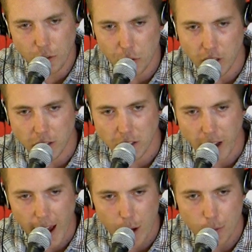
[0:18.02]
to the
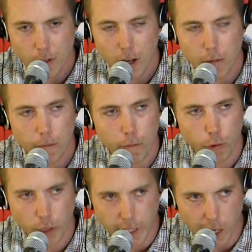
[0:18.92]
Sound of
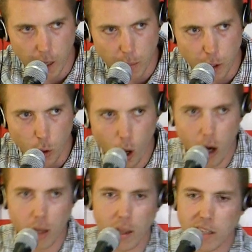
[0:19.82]
Freedom. You
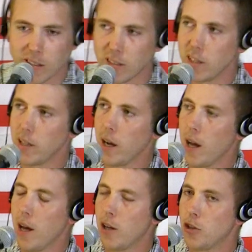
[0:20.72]
are listening
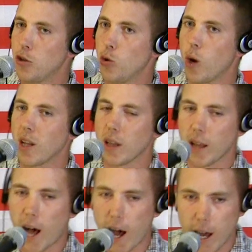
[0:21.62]
to
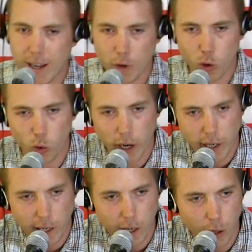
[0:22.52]
live
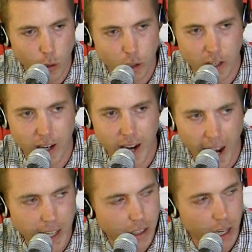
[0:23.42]
radio
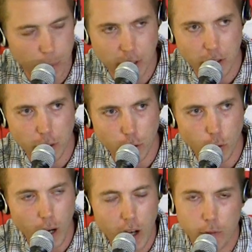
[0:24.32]
tonight, coming to
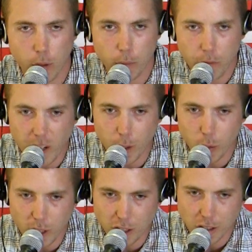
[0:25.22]
you from FEMA
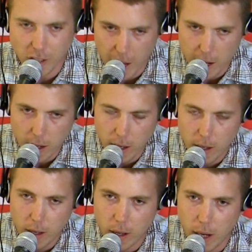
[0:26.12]
Region 10.
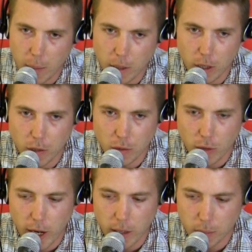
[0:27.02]
I'm your host,
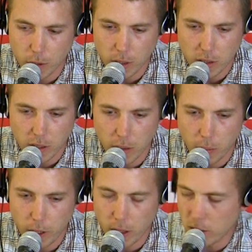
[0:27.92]
Ryan Brooks, and
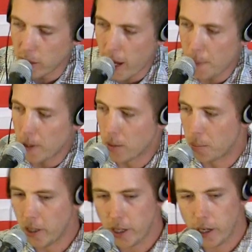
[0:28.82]
we are just happy to
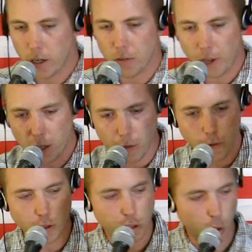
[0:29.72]
be here. Thank you
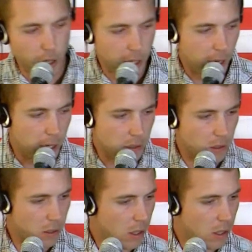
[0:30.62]
for joining us.